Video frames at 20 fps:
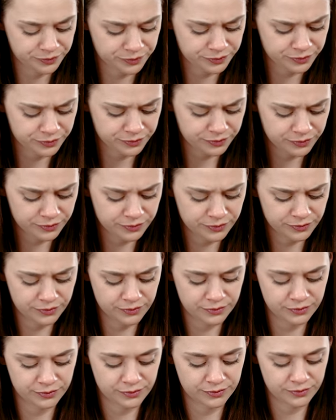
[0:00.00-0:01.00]

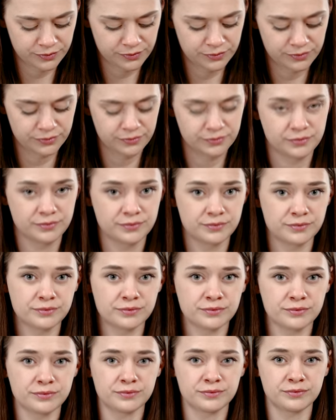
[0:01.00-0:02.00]

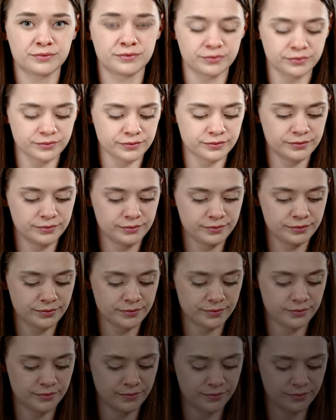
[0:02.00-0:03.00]

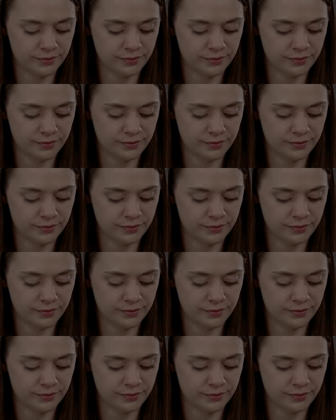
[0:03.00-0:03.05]
Nobody speaks.